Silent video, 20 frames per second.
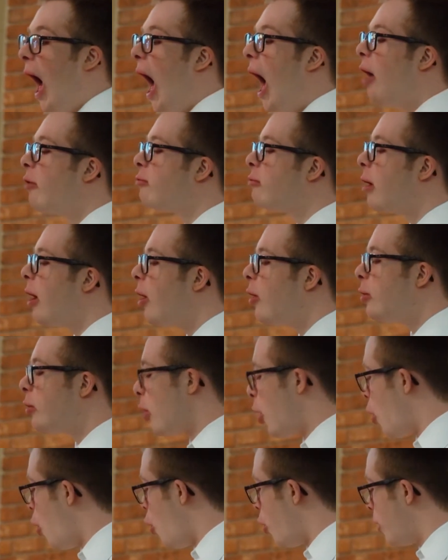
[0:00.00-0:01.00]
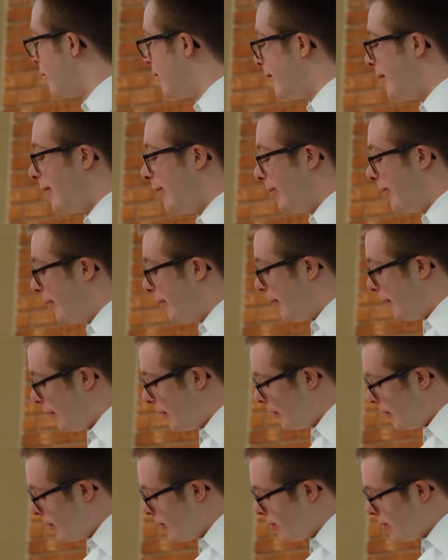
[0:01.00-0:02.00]
I rode
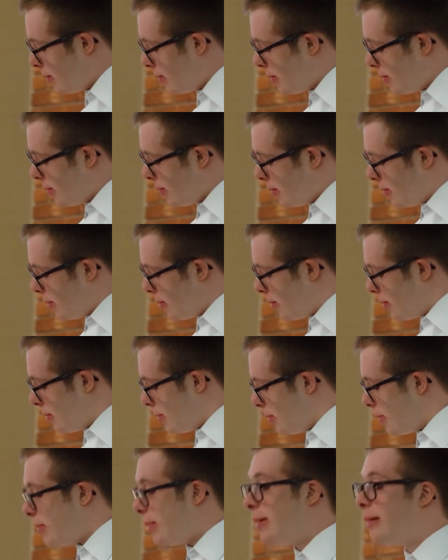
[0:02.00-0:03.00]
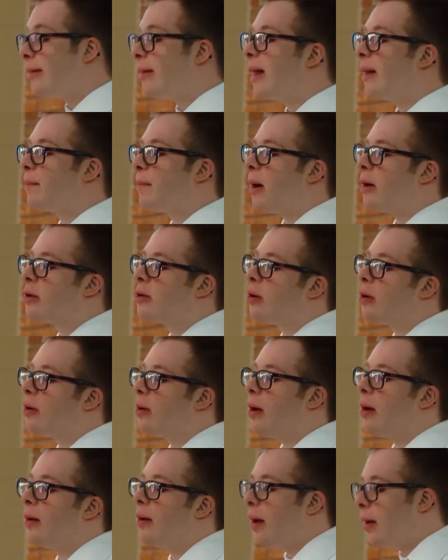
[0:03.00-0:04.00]
horses in the
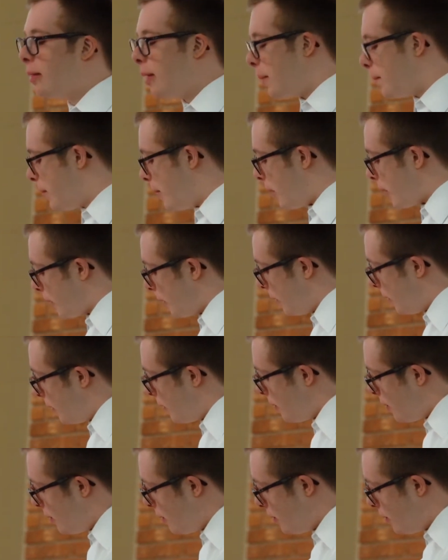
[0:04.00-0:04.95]
Special Olympics